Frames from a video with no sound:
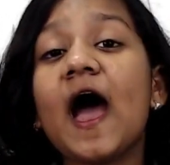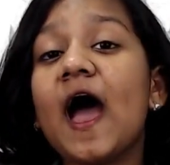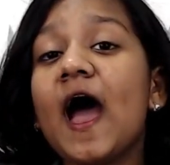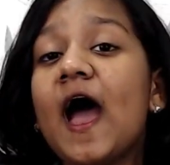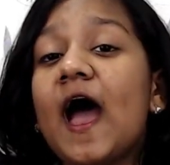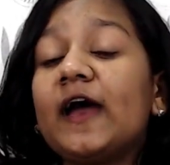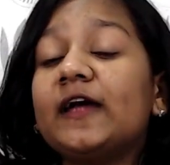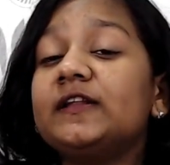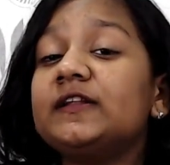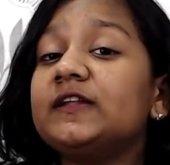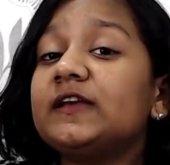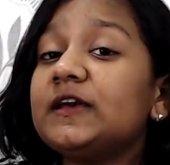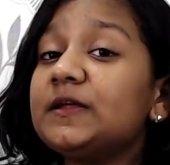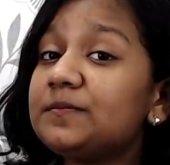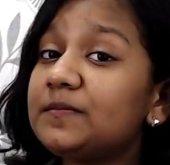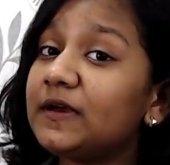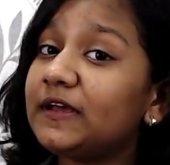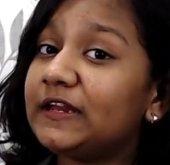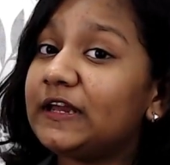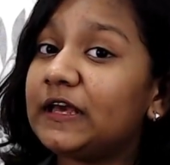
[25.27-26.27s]
and in
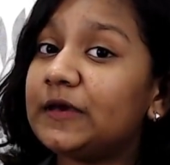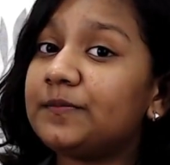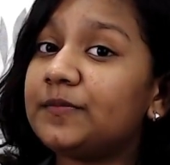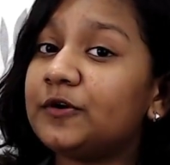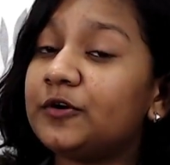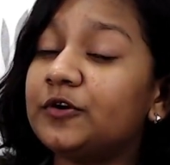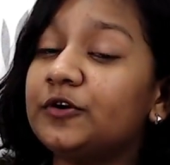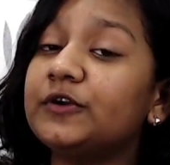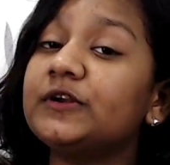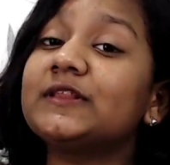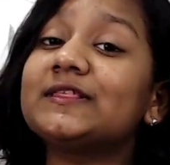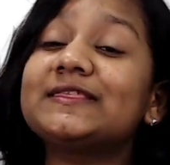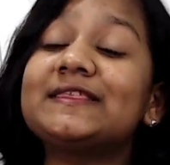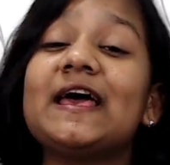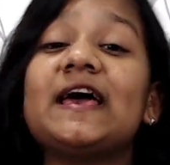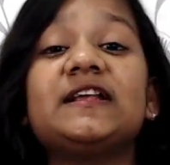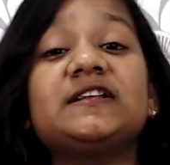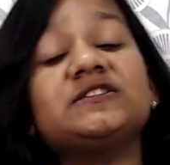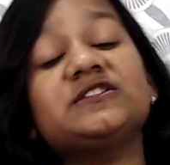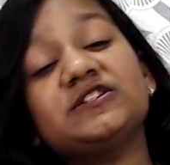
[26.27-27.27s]
my neighborhood
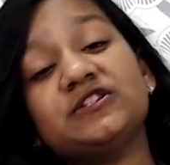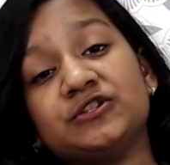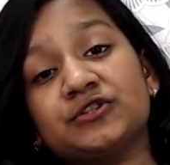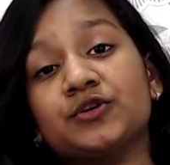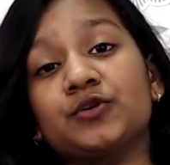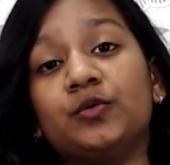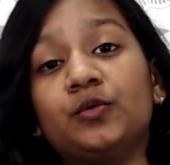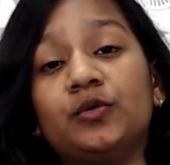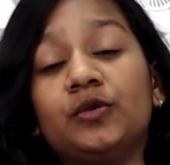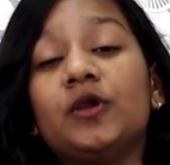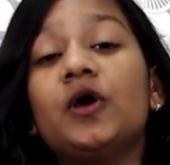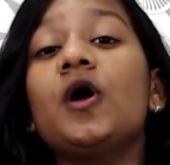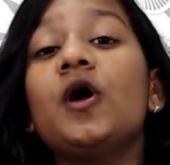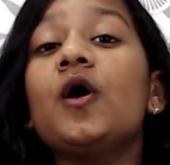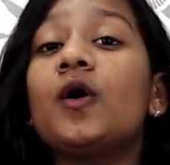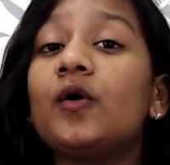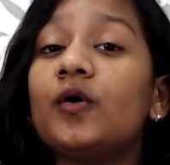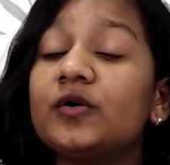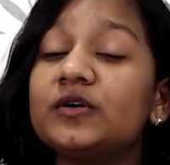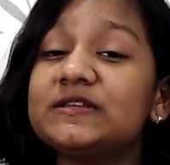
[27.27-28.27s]
there is a school
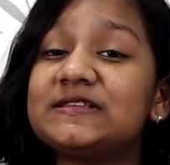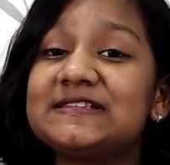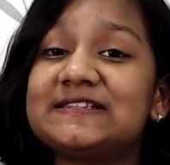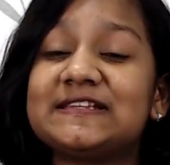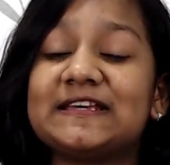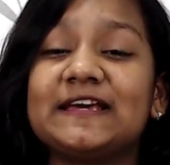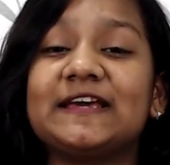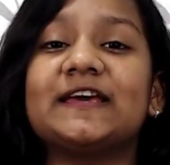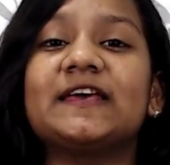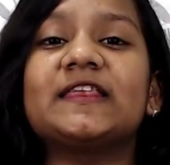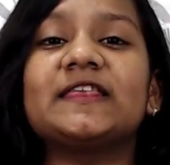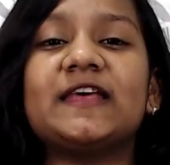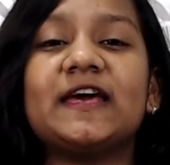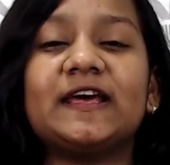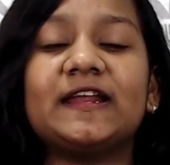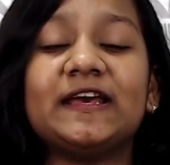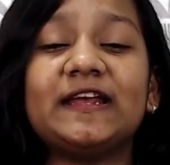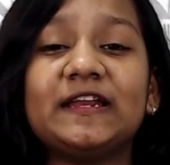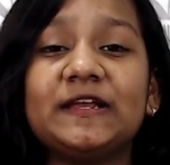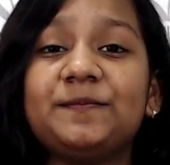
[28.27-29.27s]
hosting their
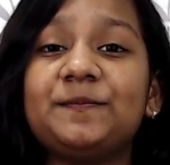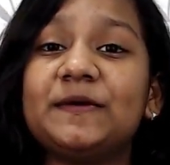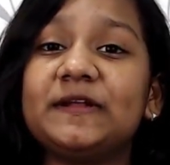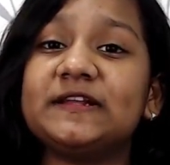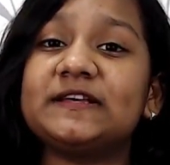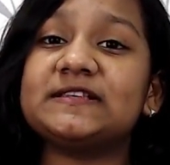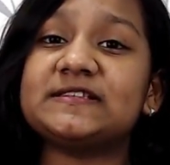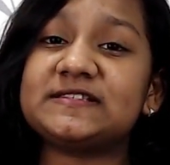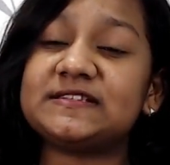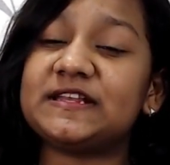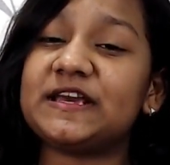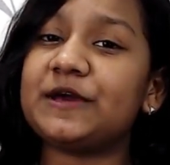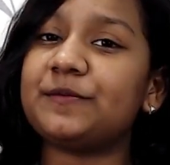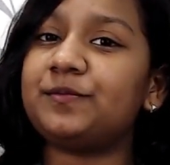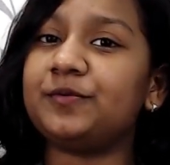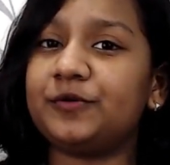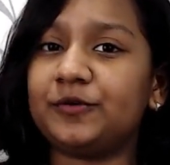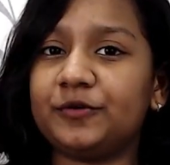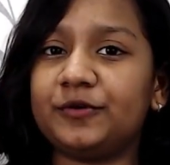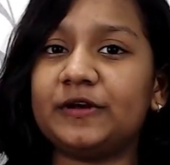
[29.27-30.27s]
Independence Day
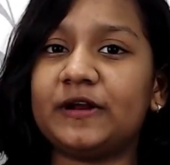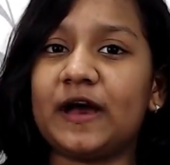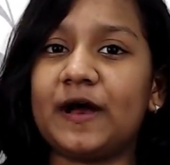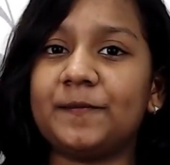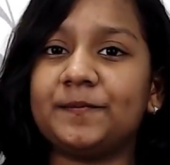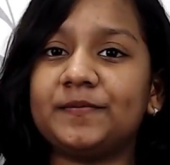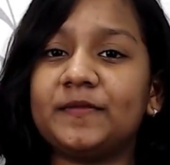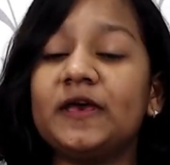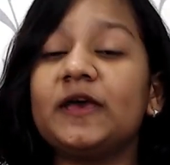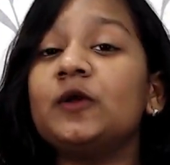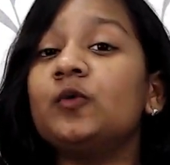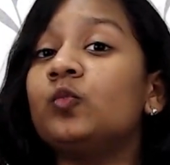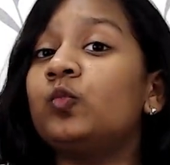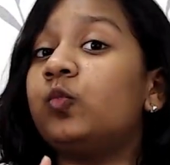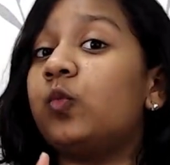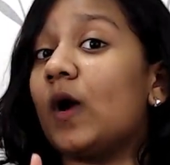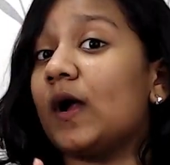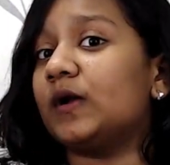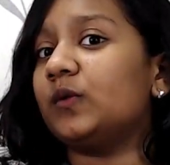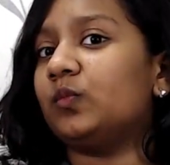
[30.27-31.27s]
program in
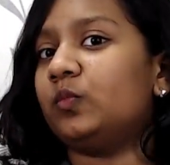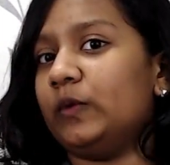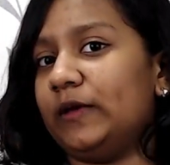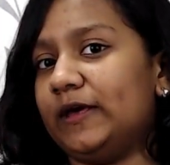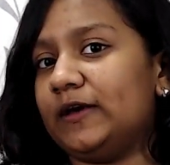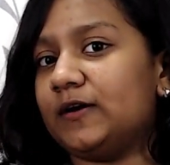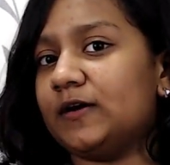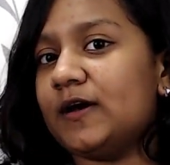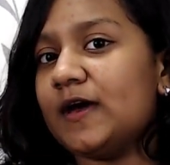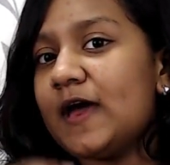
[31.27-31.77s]
1 week.